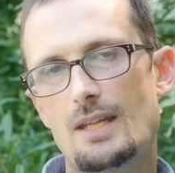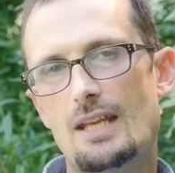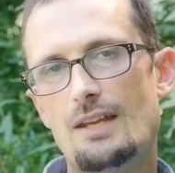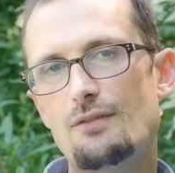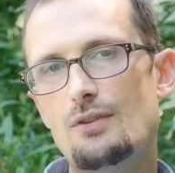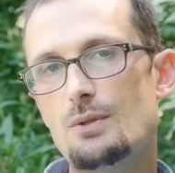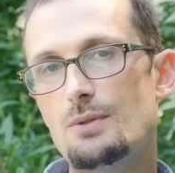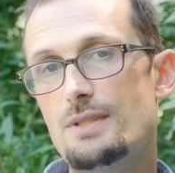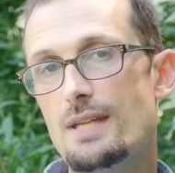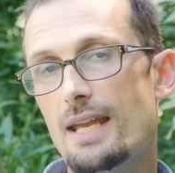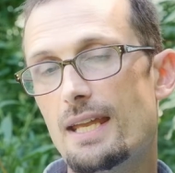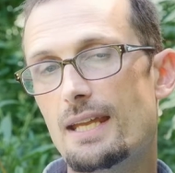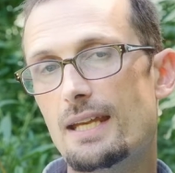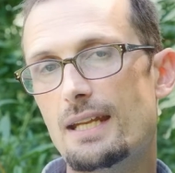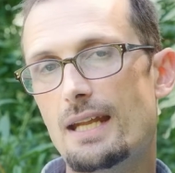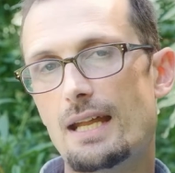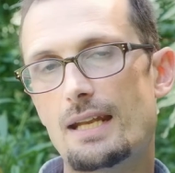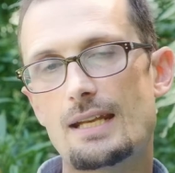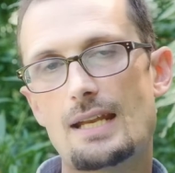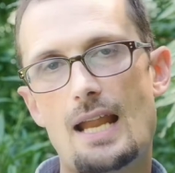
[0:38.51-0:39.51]
If you take it
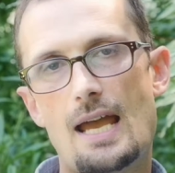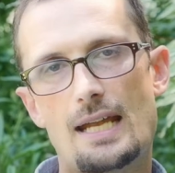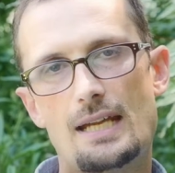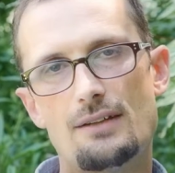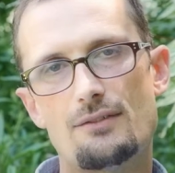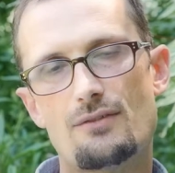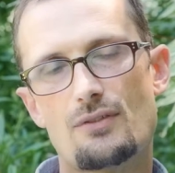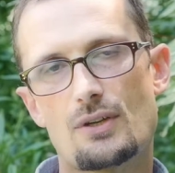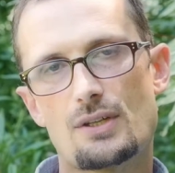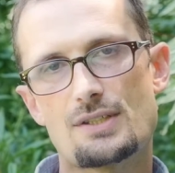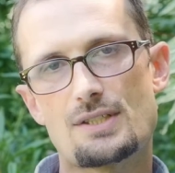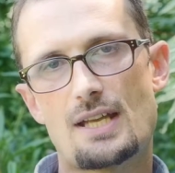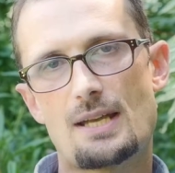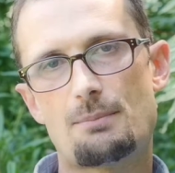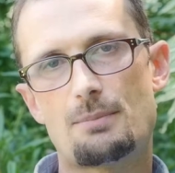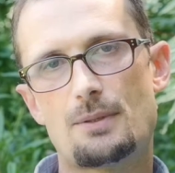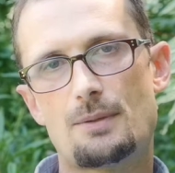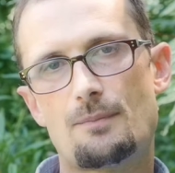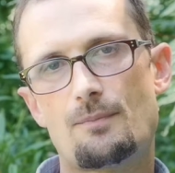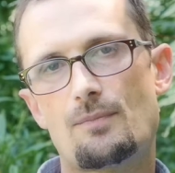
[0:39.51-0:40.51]
at night, for
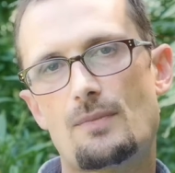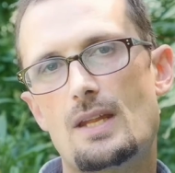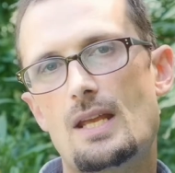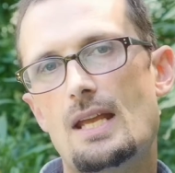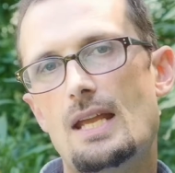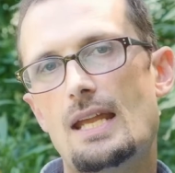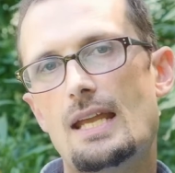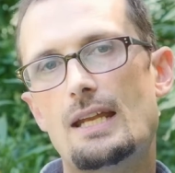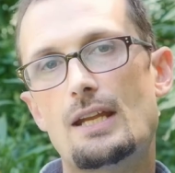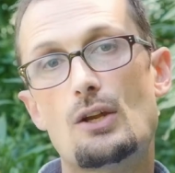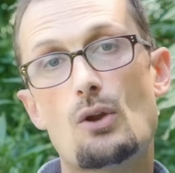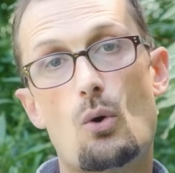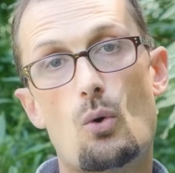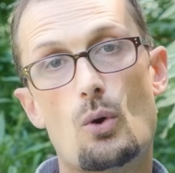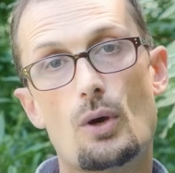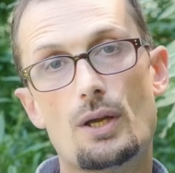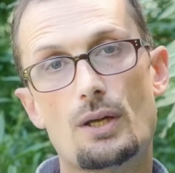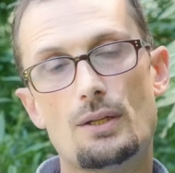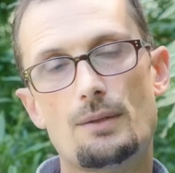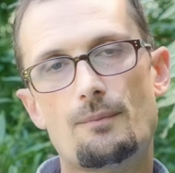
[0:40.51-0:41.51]
example, in an
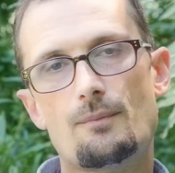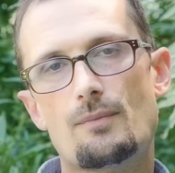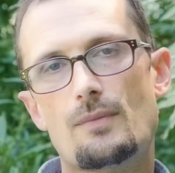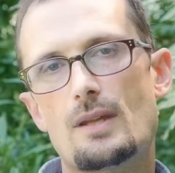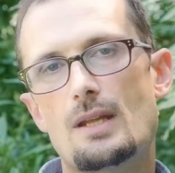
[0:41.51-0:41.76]
oil